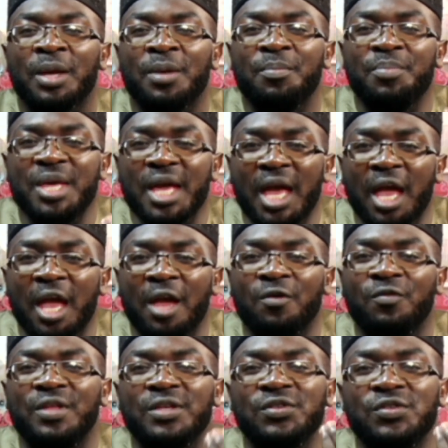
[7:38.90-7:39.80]

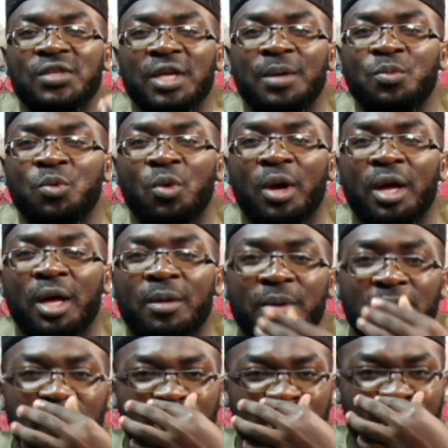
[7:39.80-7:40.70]
behave the same way
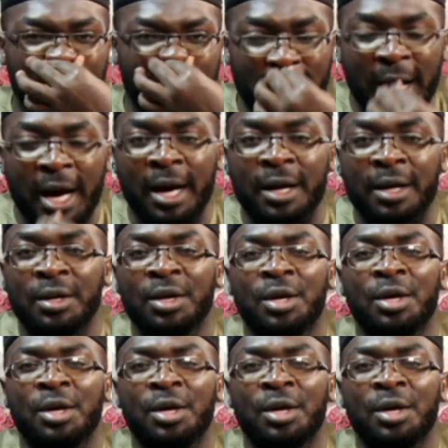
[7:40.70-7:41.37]
bi'idhnillah.